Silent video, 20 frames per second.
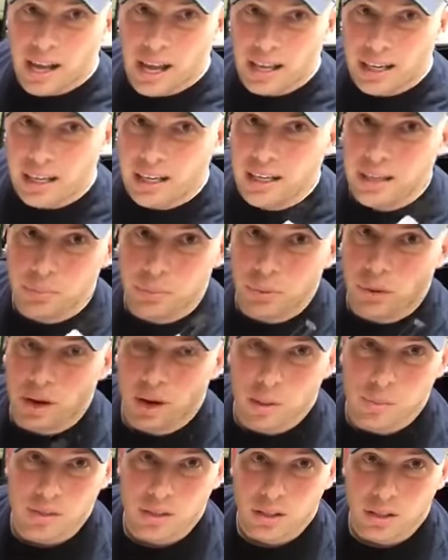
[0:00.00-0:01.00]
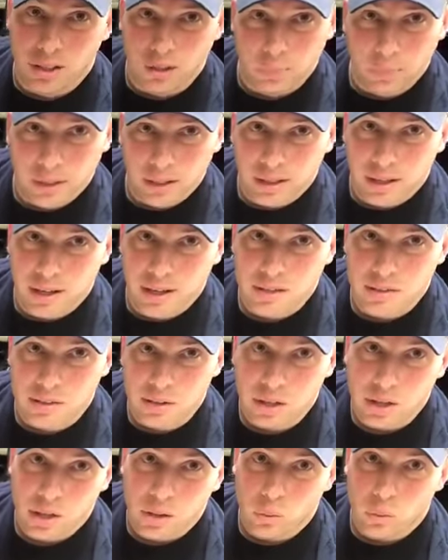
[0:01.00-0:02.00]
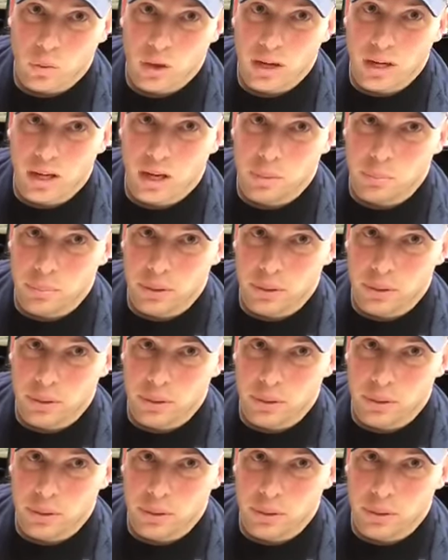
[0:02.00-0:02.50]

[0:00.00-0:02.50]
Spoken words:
had any problems at all with my guns running on